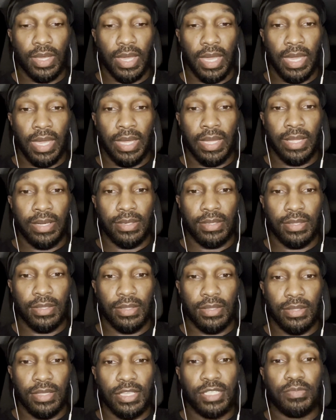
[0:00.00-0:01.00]
And
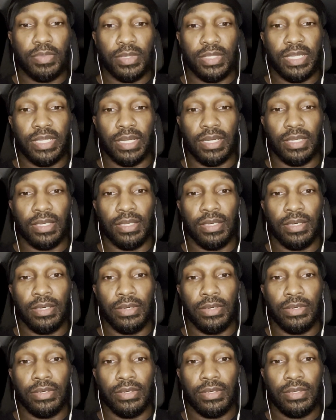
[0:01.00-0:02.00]
this particular